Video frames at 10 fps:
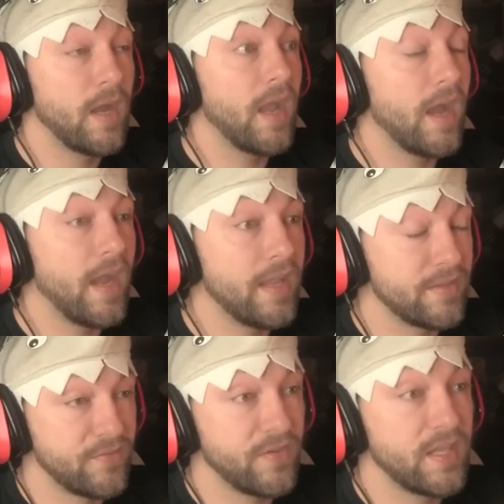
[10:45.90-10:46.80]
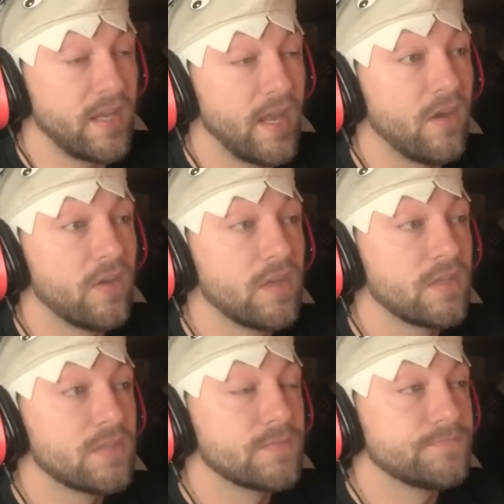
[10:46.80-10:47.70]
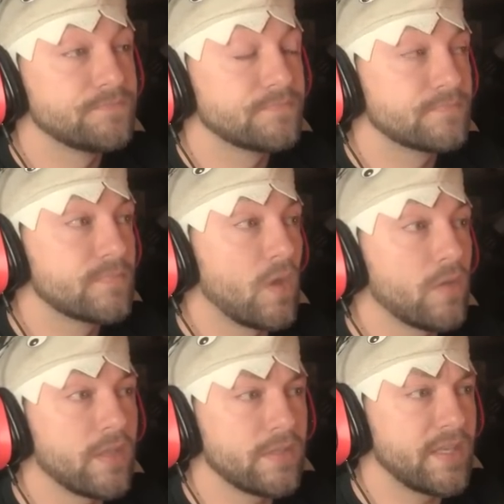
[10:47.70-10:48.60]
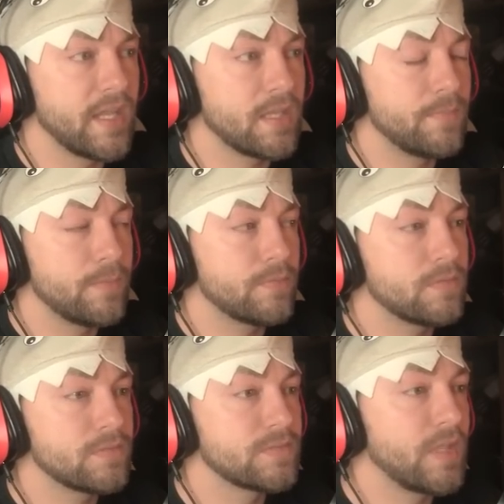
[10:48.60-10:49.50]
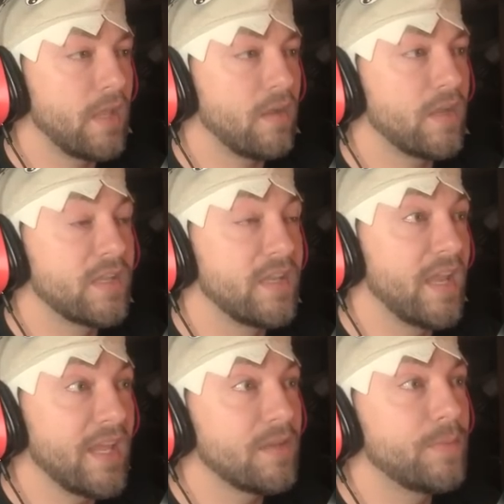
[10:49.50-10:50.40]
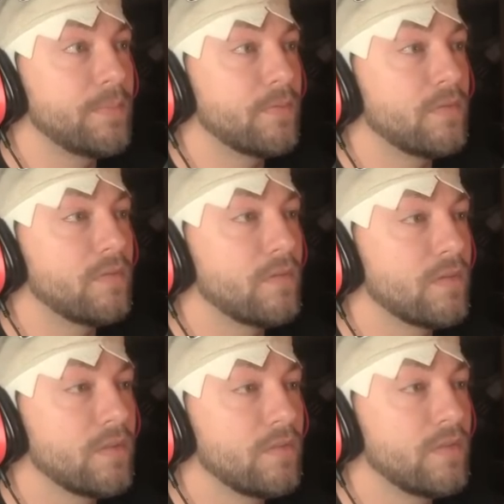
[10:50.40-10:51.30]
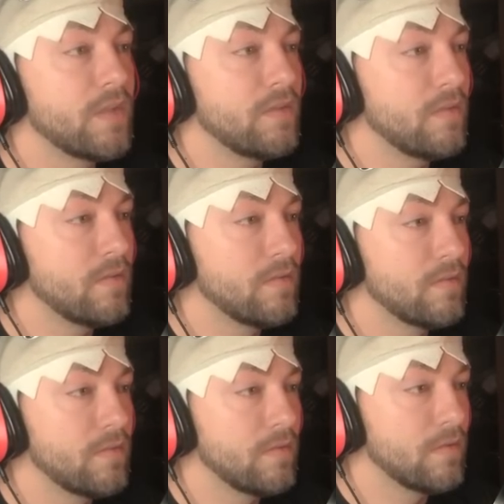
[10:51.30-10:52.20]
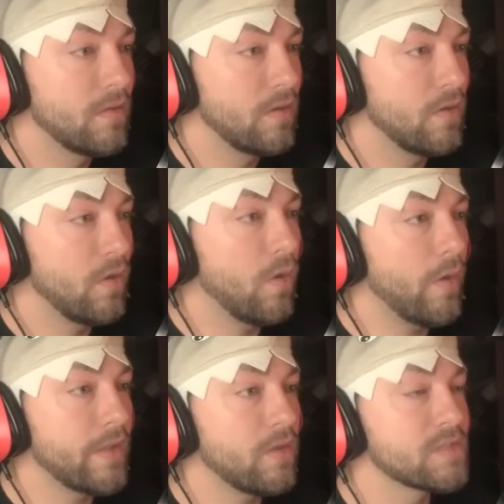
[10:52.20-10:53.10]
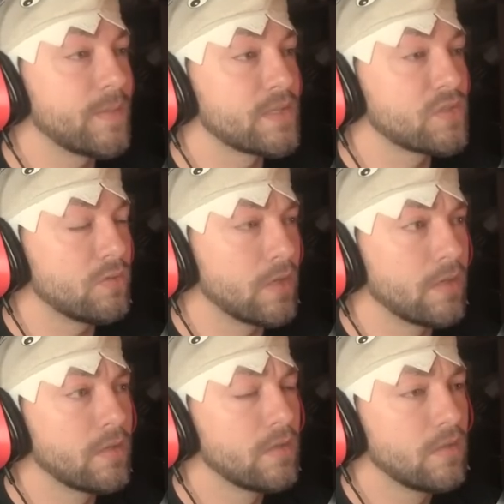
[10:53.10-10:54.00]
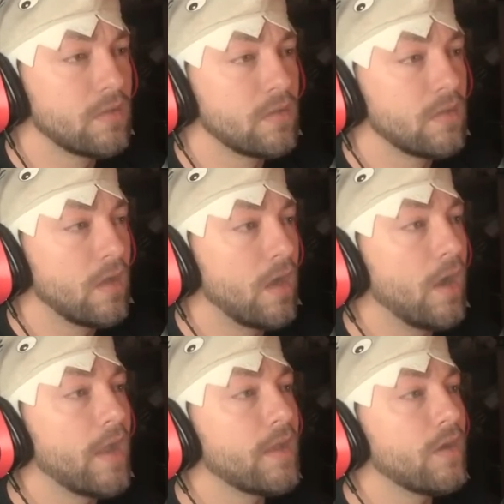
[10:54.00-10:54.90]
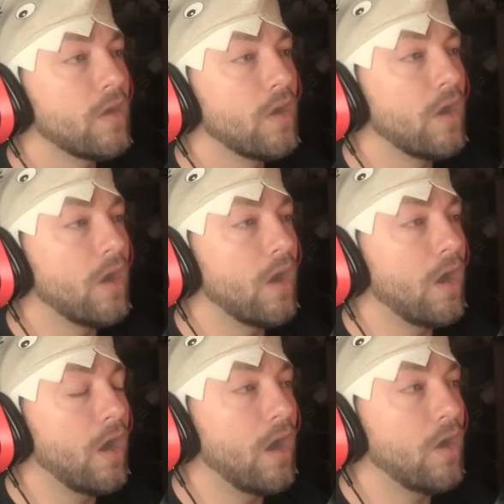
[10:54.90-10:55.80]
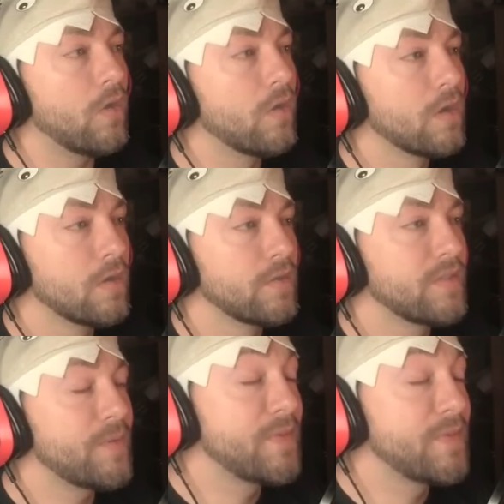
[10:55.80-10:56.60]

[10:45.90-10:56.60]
My eye is freaking out. Don't kill the naked people. They are in the naked people union. Oh, I lost my sword. All right. Oh, the